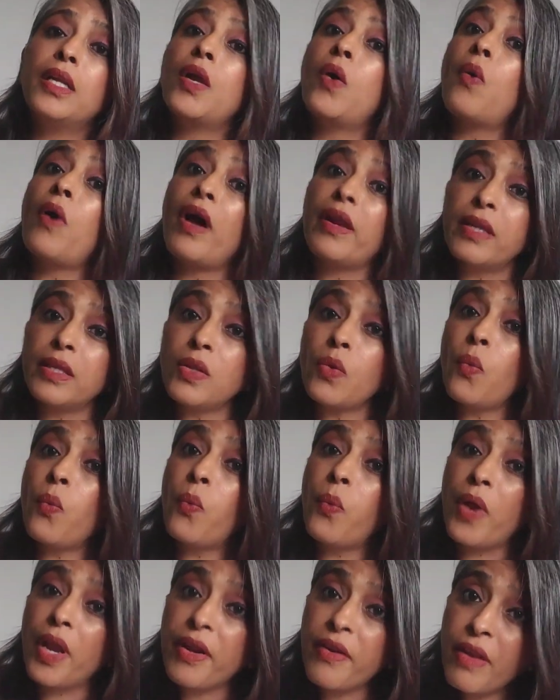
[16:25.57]
Now another
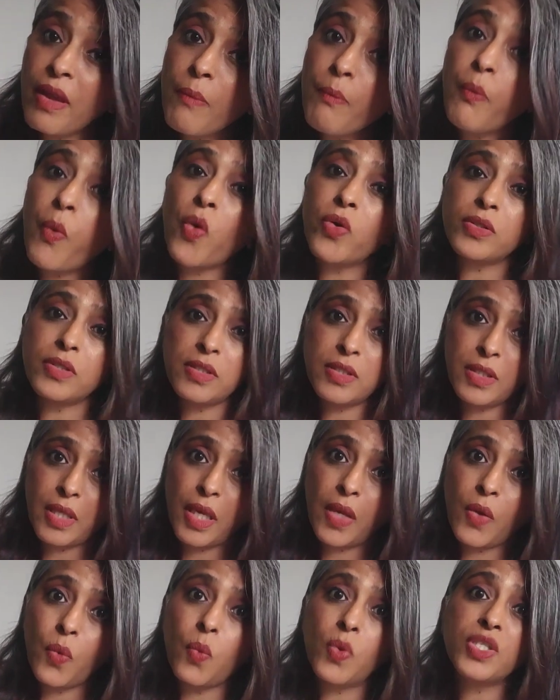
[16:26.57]
very important
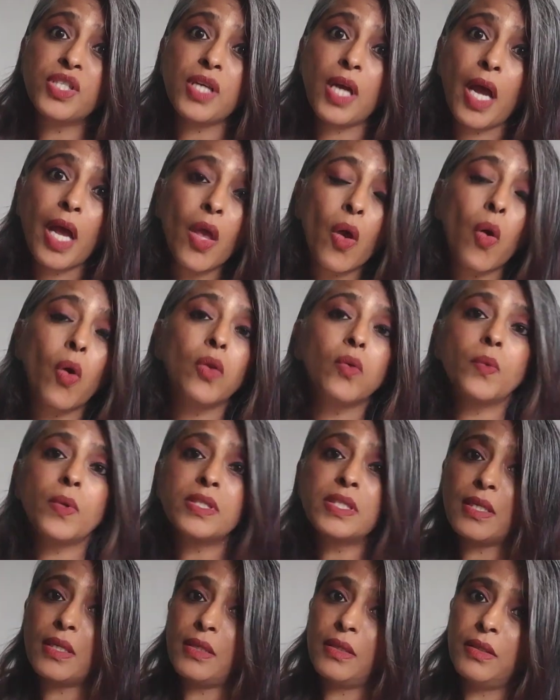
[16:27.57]
thing which I
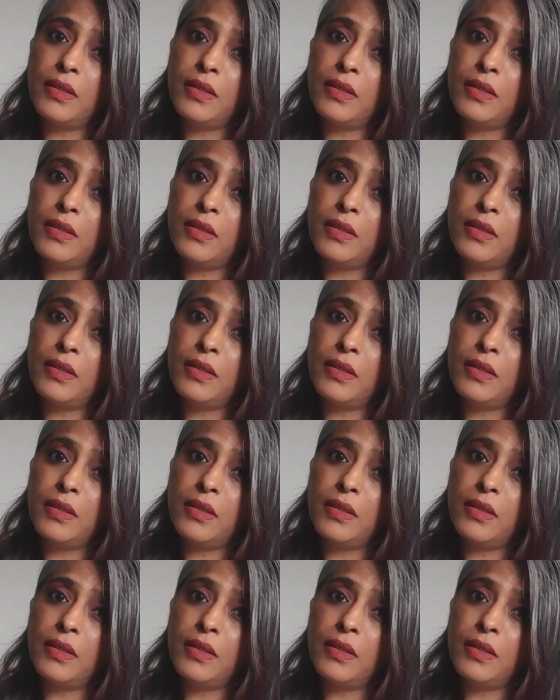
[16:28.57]
always